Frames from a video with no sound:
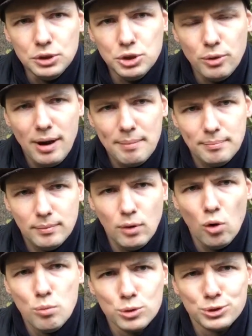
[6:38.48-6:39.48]
so I'm
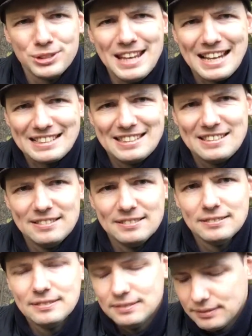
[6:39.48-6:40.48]
almost next
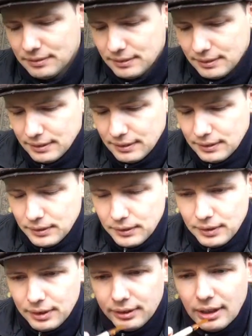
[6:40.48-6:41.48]

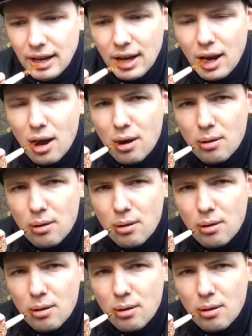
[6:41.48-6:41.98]
in line.